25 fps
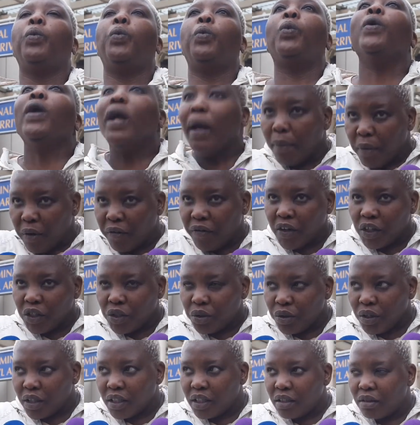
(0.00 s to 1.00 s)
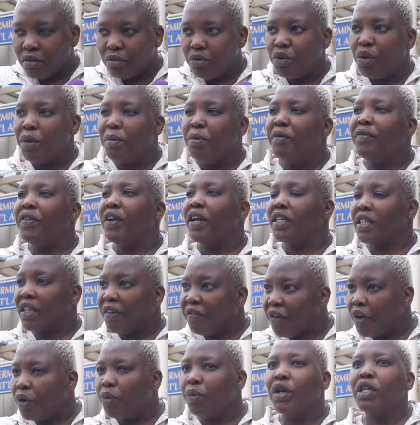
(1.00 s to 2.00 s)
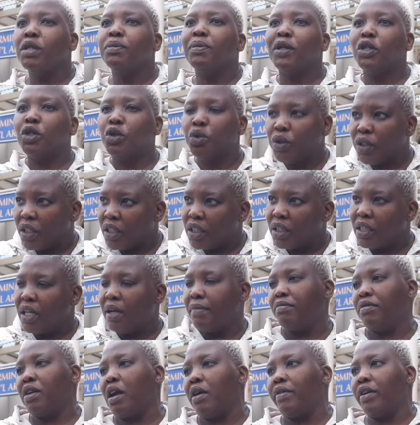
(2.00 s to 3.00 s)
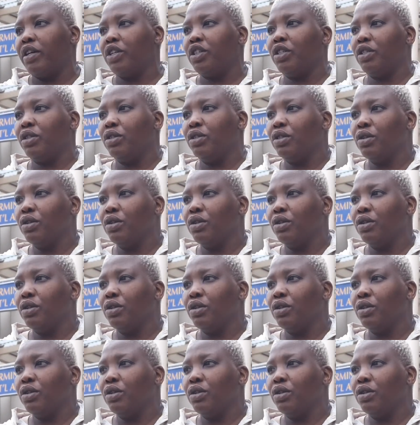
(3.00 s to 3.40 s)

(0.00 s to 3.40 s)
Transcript: we are moving to we're moving in different ways, but to the same direction.